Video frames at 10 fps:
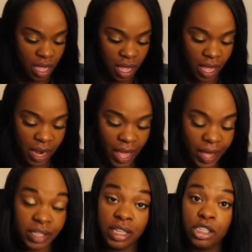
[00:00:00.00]
And it
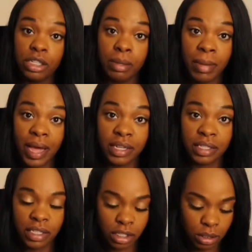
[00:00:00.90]
has each of the body
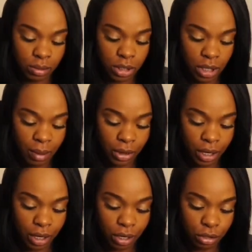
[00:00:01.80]
systems. So I'm
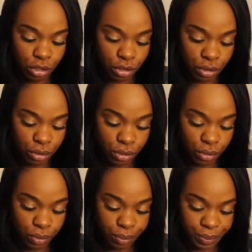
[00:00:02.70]
gonna go
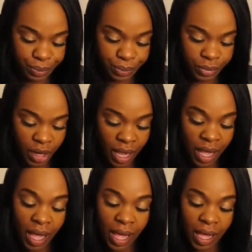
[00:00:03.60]
to
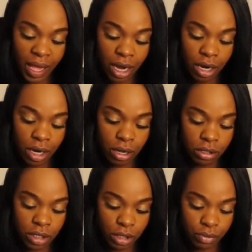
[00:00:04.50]
ear,
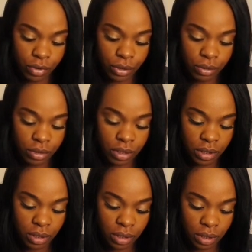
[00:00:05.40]
nose, and throat.
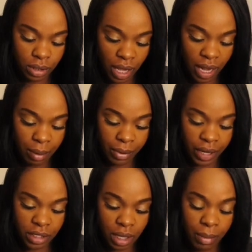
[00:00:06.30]
And it
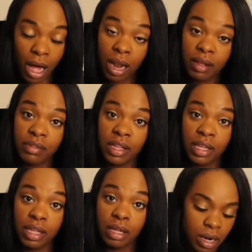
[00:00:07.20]
brings up all of
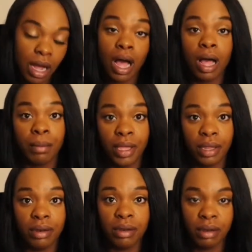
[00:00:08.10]
the
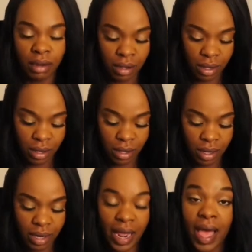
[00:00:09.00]
common
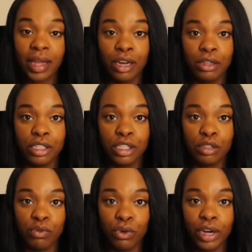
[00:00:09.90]
diagnosis
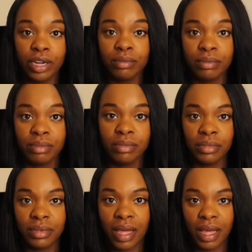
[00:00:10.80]
for
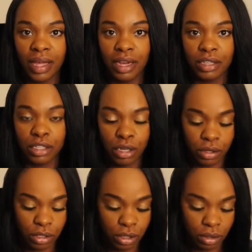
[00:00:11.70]
ears,
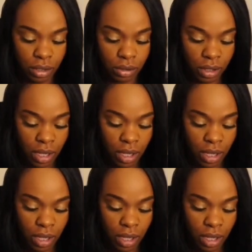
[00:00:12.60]
nose, and throat.